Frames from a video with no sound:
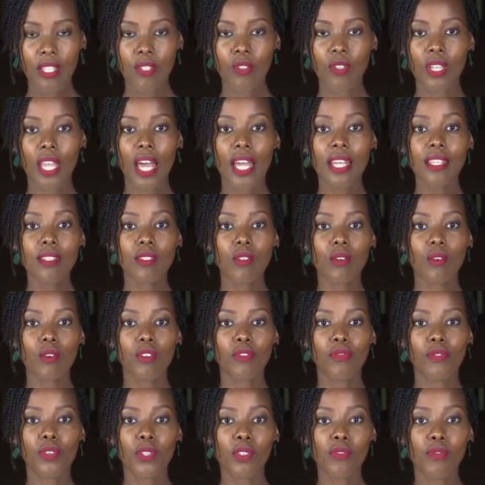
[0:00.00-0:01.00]
Tonight
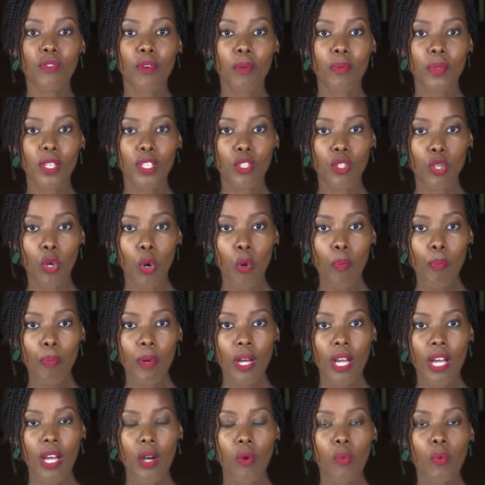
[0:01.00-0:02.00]
on Views from the Top,
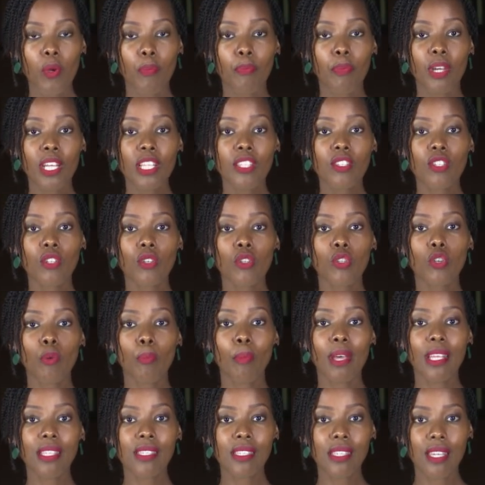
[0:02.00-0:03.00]
we bring to you
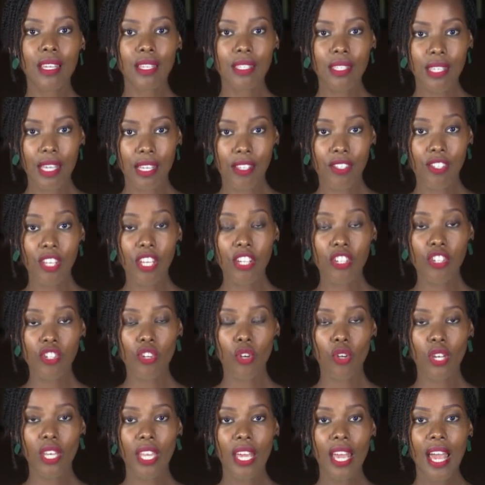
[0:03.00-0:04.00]
domestic
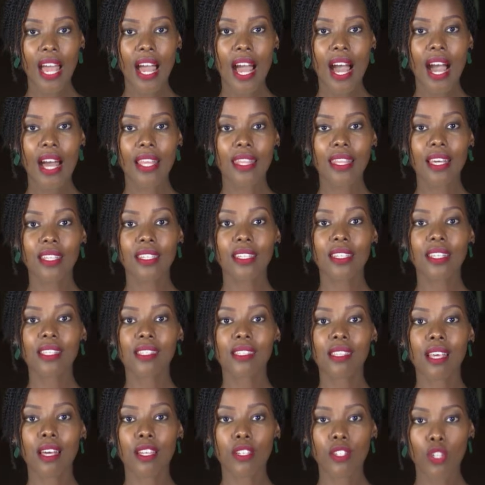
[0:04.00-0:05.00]
taxation, and that
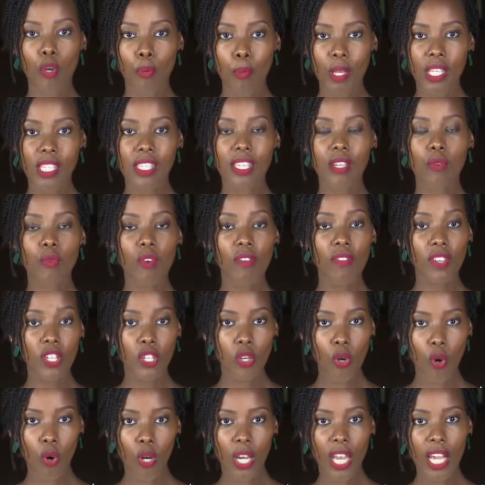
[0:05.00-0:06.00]
is domestic
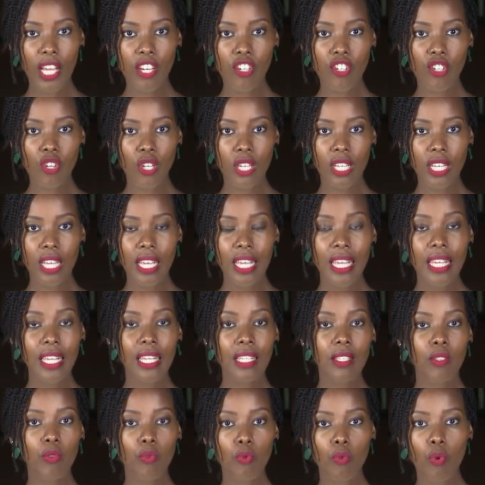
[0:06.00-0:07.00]
revenue collection,
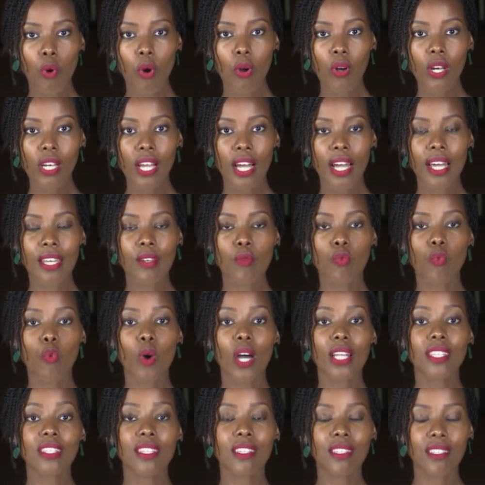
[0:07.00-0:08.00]
its role and
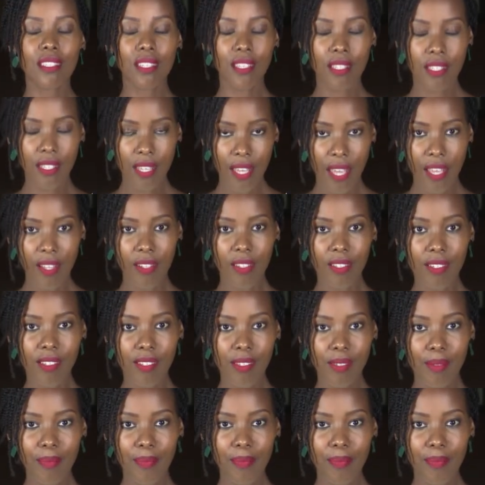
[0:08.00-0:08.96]
what it entails.